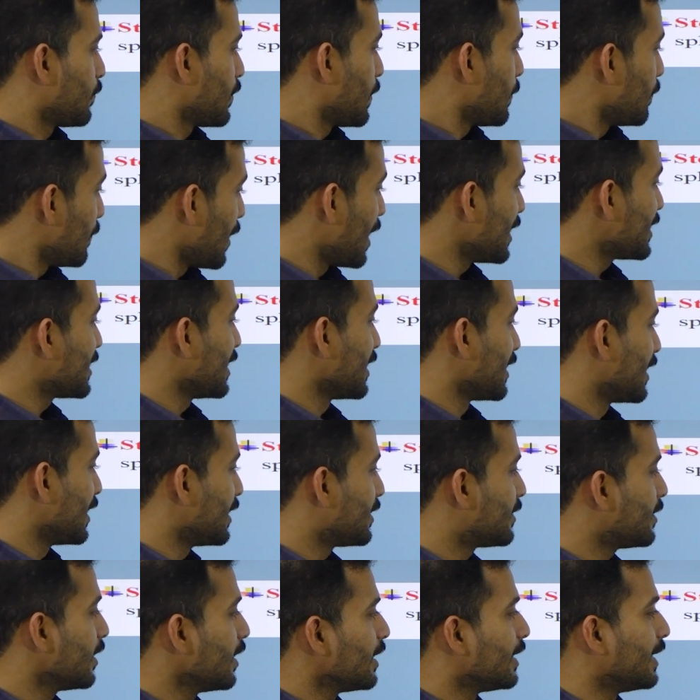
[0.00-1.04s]
making
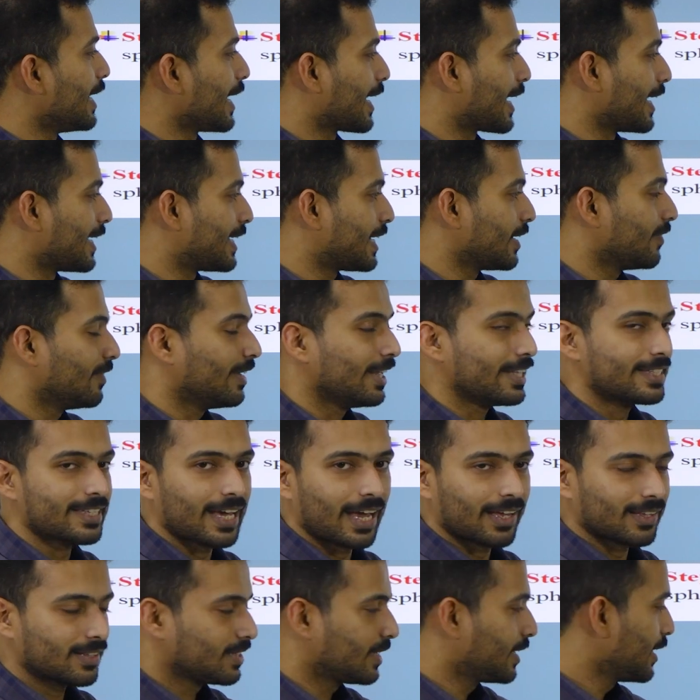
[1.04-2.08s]
it negatively
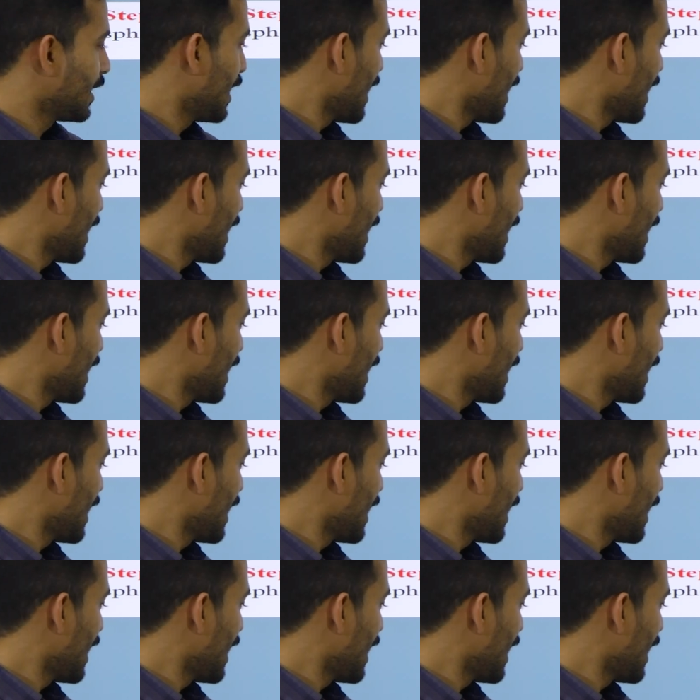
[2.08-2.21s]
charged,